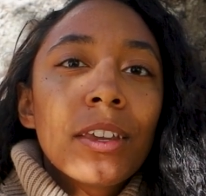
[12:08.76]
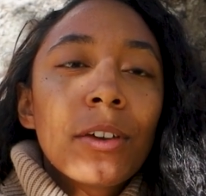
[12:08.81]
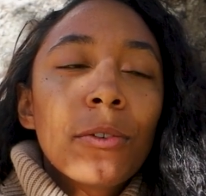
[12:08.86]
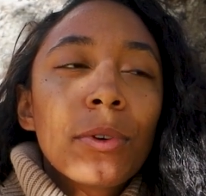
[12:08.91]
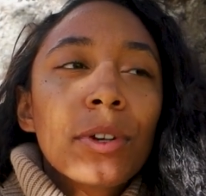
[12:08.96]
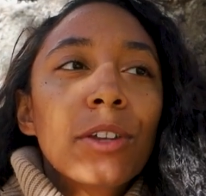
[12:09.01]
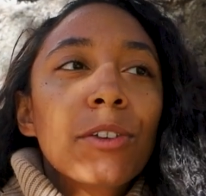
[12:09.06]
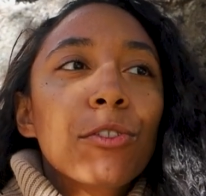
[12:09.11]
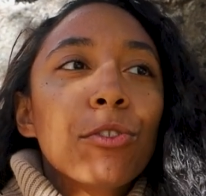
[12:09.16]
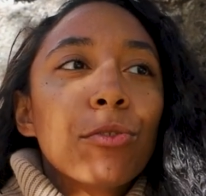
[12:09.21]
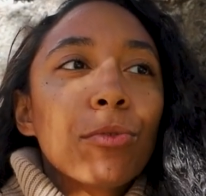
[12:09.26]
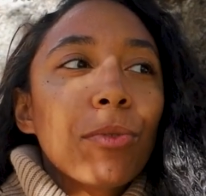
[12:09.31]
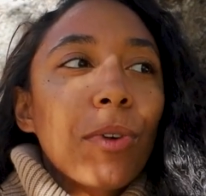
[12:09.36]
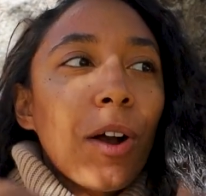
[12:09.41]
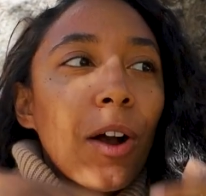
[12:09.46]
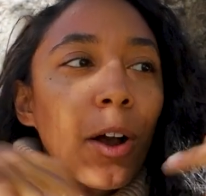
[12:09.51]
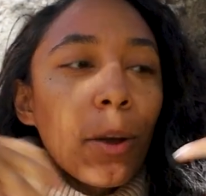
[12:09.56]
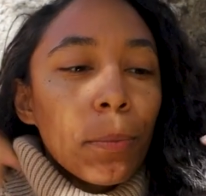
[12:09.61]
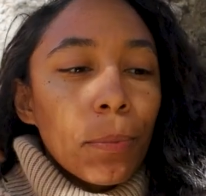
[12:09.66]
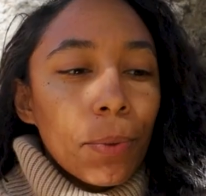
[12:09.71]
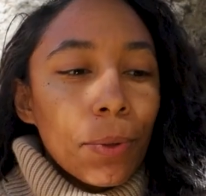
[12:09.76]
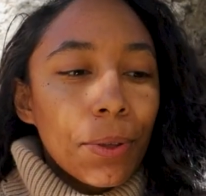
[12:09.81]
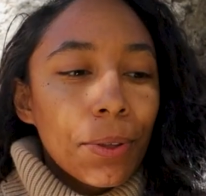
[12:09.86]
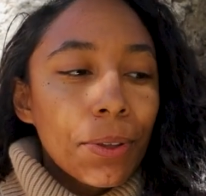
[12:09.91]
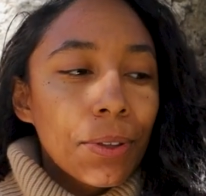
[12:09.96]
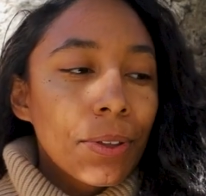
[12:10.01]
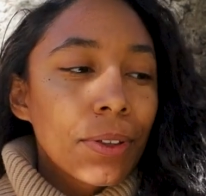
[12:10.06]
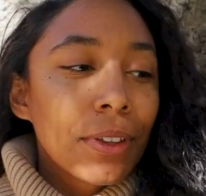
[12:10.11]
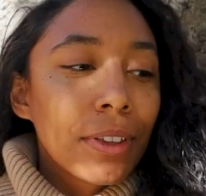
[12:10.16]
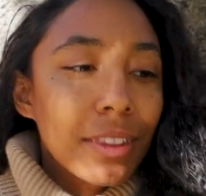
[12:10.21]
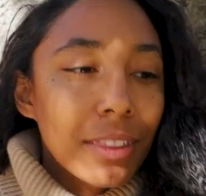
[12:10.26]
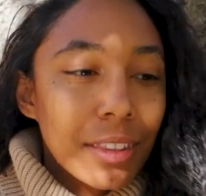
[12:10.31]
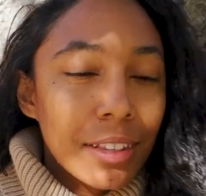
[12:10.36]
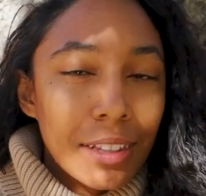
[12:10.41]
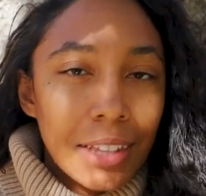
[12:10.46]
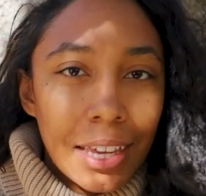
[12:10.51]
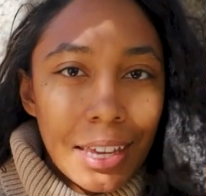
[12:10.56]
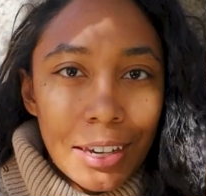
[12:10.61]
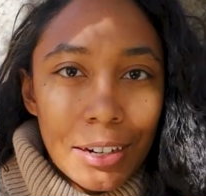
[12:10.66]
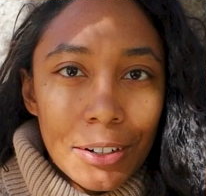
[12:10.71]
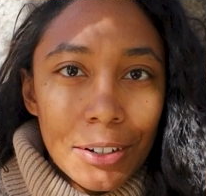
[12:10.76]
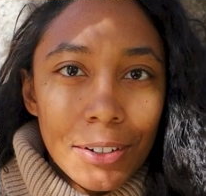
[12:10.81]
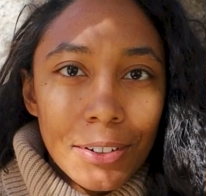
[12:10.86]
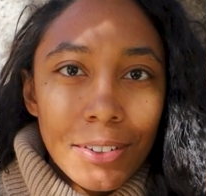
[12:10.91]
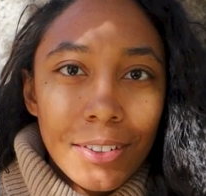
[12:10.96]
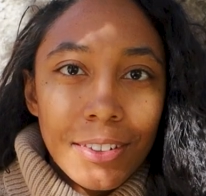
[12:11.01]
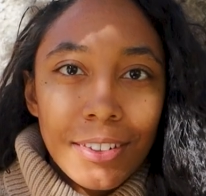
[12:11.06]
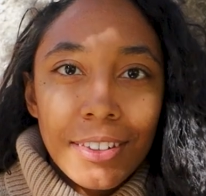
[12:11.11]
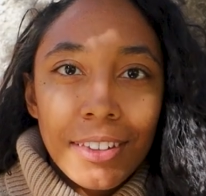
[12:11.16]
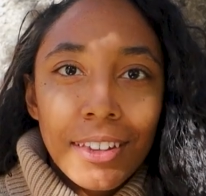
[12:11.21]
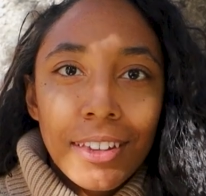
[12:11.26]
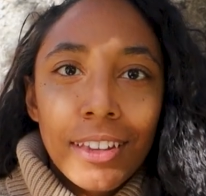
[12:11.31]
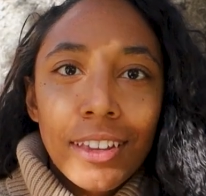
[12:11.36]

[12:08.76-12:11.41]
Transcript: When you drop the layers